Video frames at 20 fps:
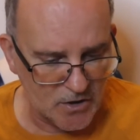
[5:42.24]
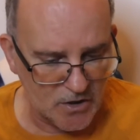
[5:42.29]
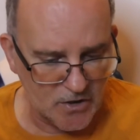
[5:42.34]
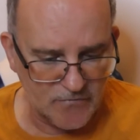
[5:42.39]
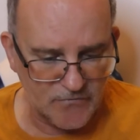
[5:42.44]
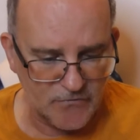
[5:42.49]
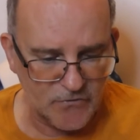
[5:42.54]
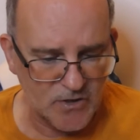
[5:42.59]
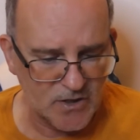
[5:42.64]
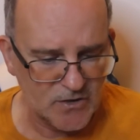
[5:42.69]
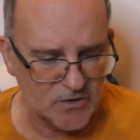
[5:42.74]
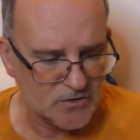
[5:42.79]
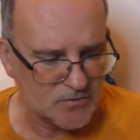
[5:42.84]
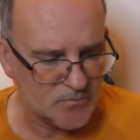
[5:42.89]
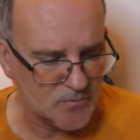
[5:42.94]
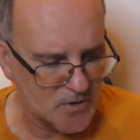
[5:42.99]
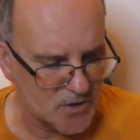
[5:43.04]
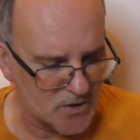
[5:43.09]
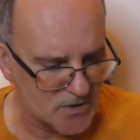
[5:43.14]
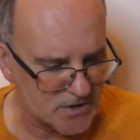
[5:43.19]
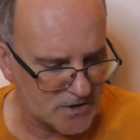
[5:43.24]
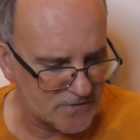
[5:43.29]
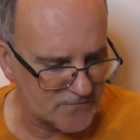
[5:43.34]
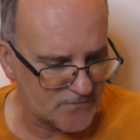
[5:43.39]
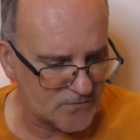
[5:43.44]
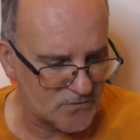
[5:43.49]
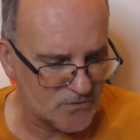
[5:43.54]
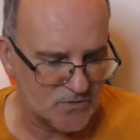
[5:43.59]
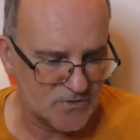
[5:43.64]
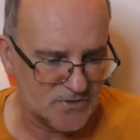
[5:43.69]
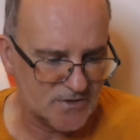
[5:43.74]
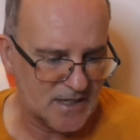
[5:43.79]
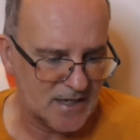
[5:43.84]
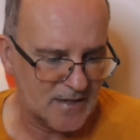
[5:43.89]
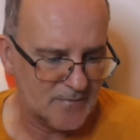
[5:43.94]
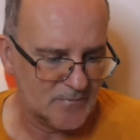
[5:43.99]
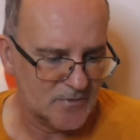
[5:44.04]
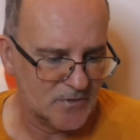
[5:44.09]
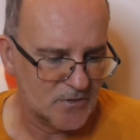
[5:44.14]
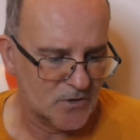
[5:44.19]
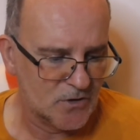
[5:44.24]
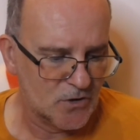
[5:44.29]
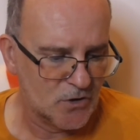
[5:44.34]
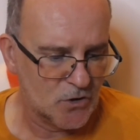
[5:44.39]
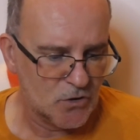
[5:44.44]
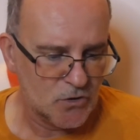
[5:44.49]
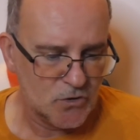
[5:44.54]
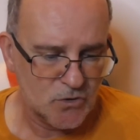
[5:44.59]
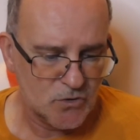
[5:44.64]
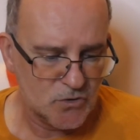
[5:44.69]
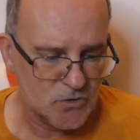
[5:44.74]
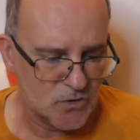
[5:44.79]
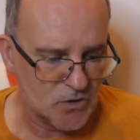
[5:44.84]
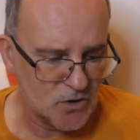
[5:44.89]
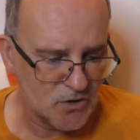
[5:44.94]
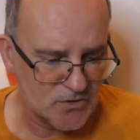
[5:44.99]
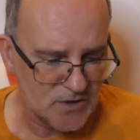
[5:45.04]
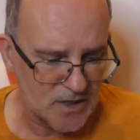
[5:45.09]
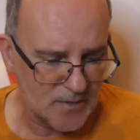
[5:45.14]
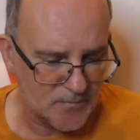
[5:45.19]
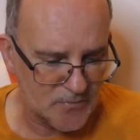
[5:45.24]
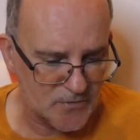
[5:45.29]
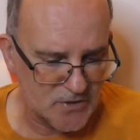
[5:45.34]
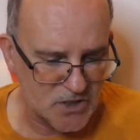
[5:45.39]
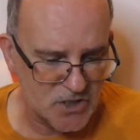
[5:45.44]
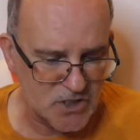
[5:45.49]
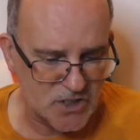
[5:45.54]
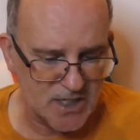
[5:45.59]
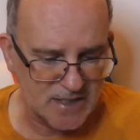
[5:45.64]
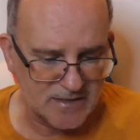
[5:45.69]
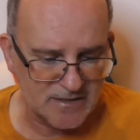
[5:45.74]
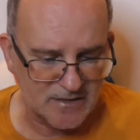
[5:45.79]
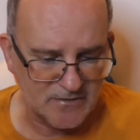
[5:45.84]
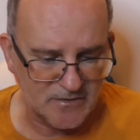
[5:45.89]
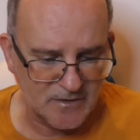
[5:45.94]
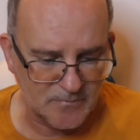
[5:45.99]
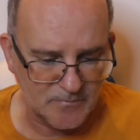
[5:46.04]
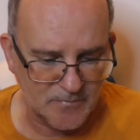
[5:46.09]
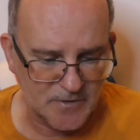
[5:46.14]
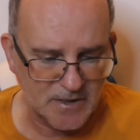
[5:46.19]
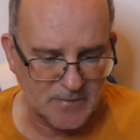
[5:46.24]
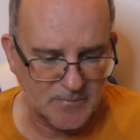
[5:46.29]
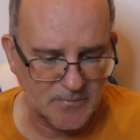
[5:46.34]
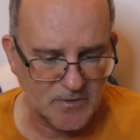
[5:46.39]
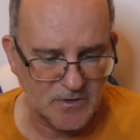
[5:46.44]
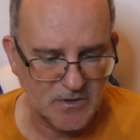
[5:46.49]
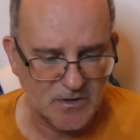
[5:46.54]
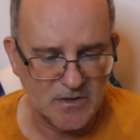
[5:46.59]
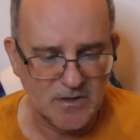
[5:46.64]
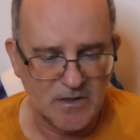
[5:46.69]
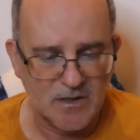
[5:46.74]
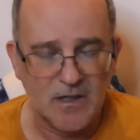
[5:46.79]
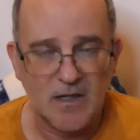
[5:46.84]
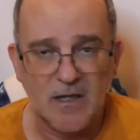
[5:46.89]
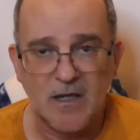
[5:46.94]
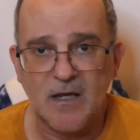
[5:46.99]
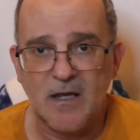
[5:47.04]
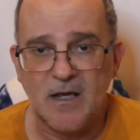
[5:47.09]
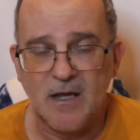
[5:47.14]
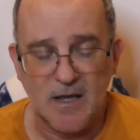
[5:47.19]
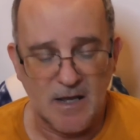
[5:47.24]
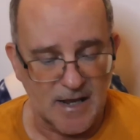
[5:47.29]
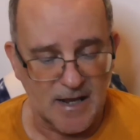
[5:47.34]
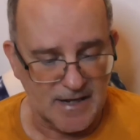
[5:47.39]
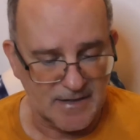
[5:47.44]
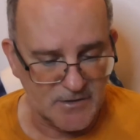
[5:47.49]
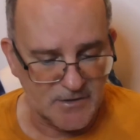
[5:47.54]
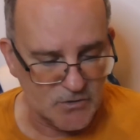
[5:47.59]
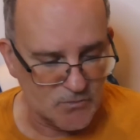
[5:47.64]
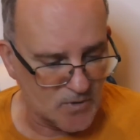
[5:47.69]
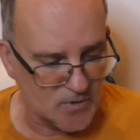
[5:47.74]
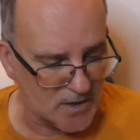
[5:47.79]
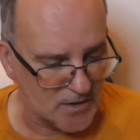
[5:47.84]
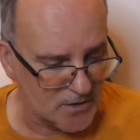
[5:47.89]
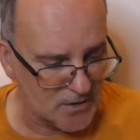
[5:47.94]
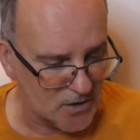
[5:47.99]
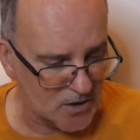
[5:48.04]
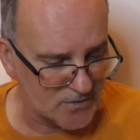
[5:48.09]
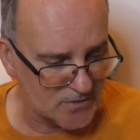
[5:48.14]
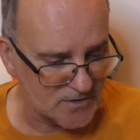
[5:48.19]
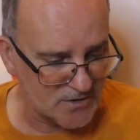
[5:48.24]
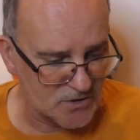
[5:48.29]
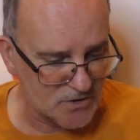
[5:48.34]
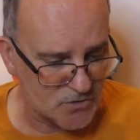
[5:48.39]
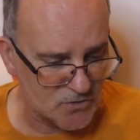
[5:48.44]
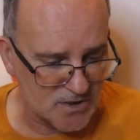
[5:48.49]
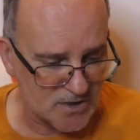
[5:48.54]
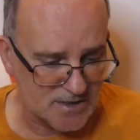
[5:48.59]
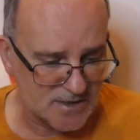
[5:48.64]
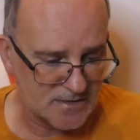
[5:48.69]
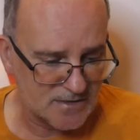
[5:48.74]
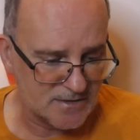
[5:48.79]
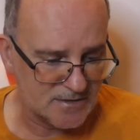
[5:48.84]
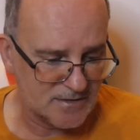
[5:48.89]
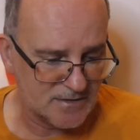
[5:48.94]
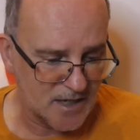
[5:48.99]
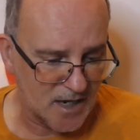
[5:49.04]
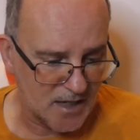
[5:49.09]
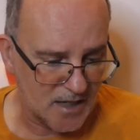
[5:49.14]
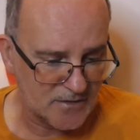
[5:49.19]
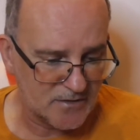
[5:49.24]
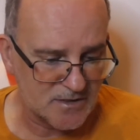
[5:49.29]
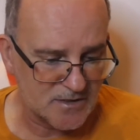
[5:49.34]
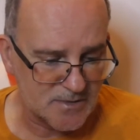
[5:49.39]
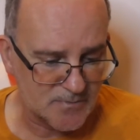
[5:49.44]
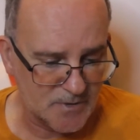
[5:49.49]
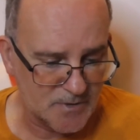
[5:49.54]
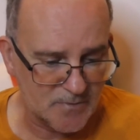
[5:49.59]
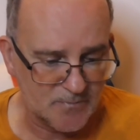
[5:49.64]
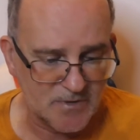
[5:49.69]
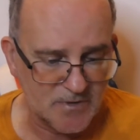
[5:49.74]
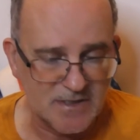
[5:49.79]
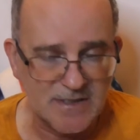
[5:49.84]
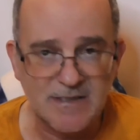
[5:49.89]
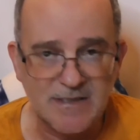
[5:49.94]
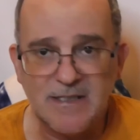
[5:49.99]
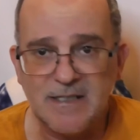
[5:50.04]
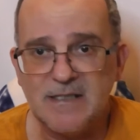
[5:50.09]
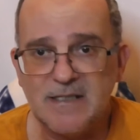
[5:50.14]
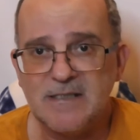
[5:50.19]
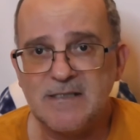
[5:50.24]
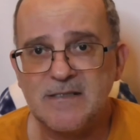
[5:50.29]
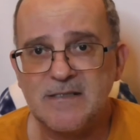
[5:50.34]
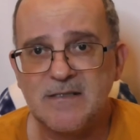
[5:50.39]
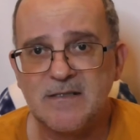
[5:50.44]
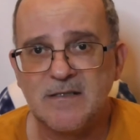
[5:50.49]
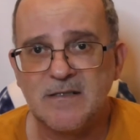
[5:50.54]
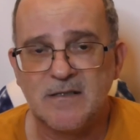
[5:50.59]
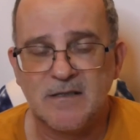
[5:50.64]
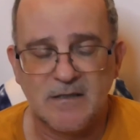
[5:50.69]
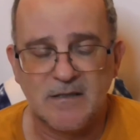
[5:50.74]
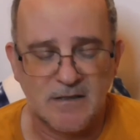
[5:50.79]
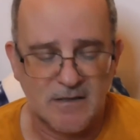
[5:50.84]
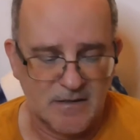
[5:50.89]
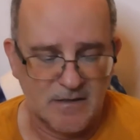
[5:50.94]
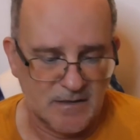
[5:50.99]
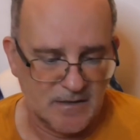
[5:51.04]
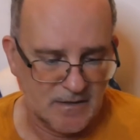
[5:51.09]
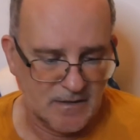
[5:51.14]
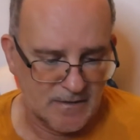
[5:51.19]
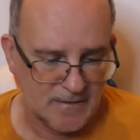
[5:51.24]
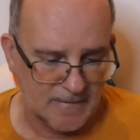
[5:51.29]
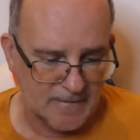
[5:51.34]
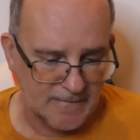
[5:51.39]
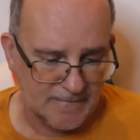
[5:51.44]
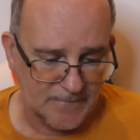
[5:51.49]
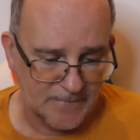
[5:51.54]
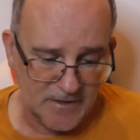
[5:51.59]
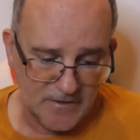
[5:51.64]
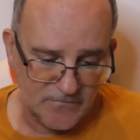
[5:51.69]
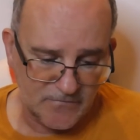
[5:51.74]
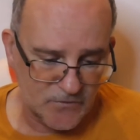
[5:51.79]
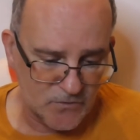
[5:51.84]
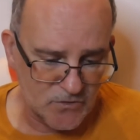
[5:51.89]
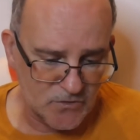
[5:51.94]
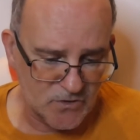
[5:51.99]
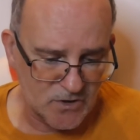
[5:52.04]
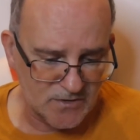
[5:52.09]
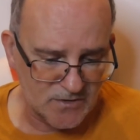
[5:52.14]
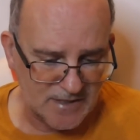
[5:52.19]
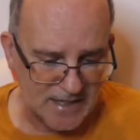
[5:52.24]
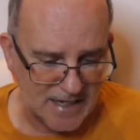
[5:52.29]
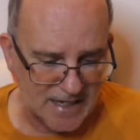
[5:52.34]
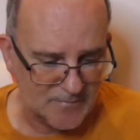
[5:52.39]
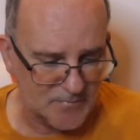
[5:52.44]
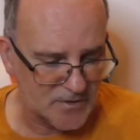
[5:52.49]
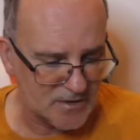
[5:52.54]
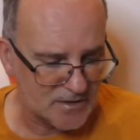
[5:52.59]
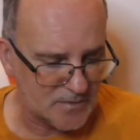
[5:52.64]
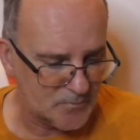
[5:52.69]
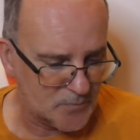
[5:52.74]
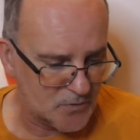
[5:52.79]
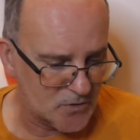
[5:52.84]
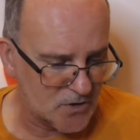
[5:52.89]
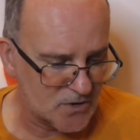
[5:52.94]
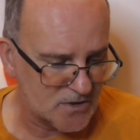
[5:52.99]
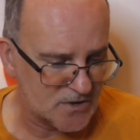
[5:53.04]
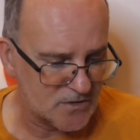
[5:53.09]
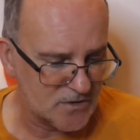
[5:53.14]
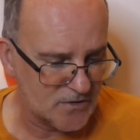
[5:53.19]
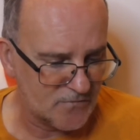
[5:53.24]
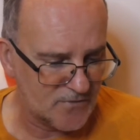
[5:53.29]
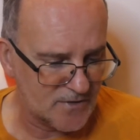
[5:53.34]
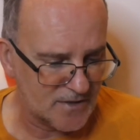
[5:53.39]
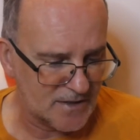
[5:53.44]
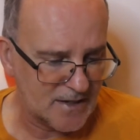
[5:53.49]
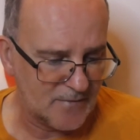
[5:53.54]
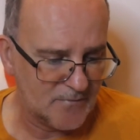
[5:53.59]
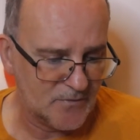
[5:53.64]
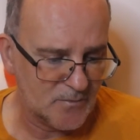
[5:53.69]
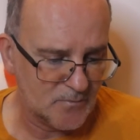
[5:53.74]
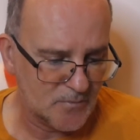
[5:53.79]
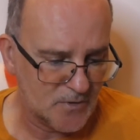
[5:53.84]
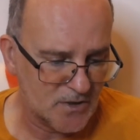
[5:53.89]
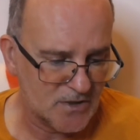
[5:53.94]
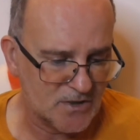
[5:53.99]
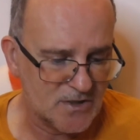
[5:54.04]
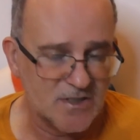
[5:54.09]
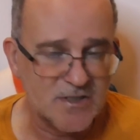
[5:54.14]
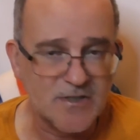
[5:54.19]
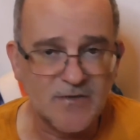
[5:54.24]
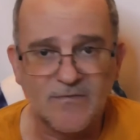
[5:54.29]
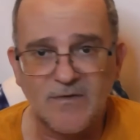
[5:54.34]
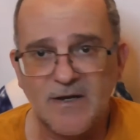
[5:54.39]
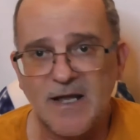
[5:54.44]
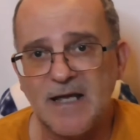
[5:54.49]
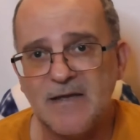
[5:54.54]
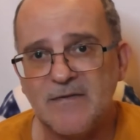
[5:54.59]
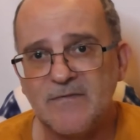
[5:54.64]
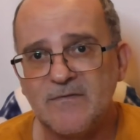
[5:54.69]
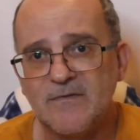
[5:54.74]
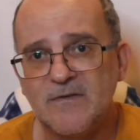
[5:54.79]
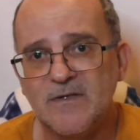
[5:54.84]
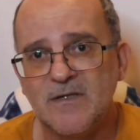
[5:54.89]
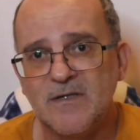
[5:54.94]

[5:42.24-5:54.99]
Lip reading: if you are not merciful to them, you do not appreciate other people, and you are not interested in the other people's needs, if you do not help that person overcome the burdens of life,